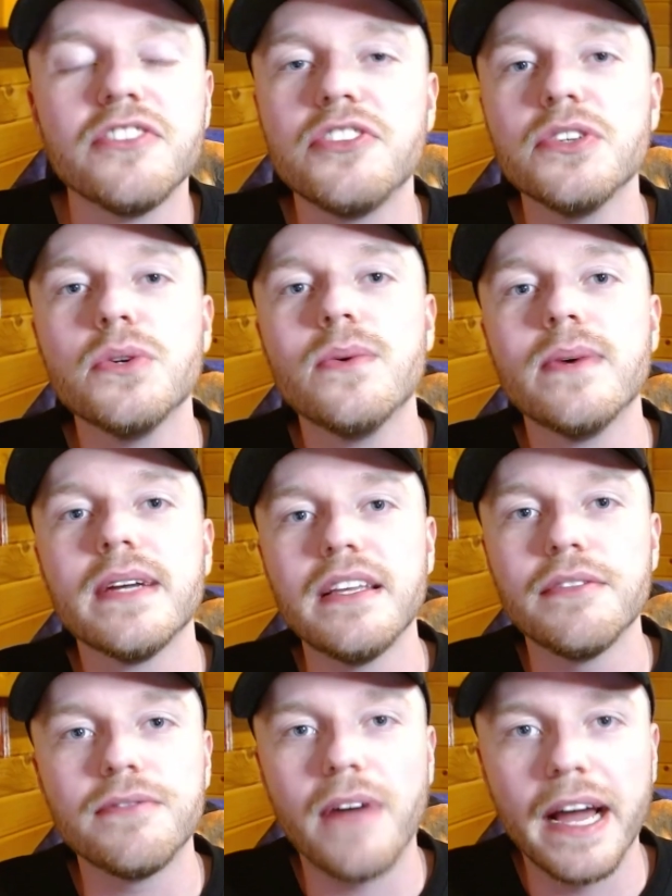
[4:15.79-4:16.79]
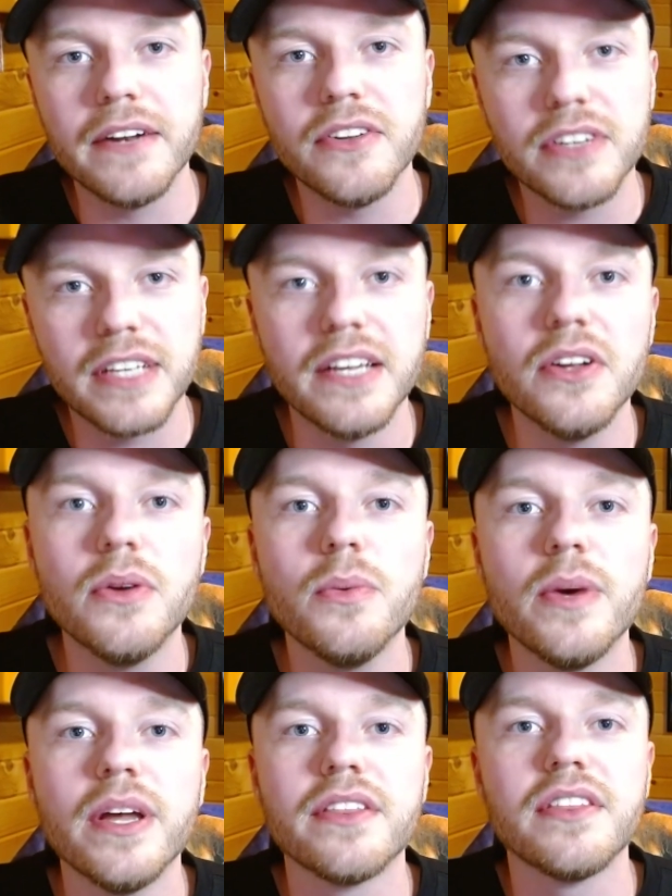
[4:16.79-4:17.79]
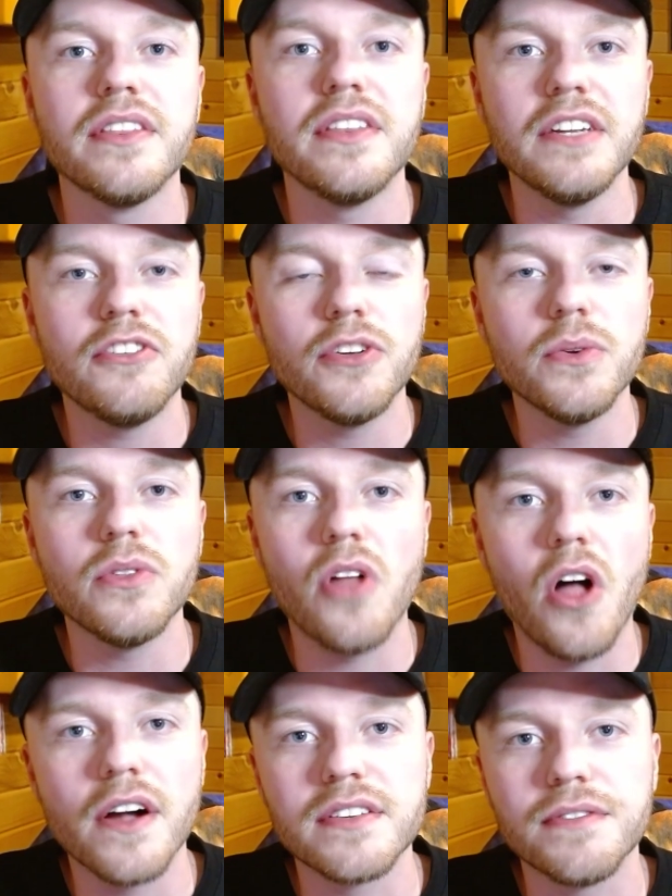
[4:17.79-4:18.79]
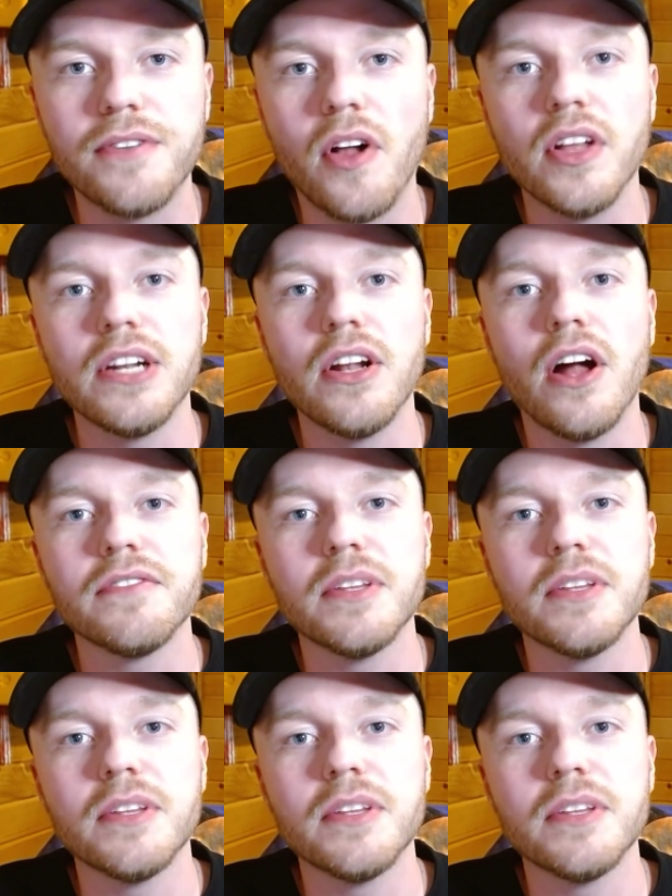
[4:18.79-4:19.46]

2 with the final kill with the 2 logs falling off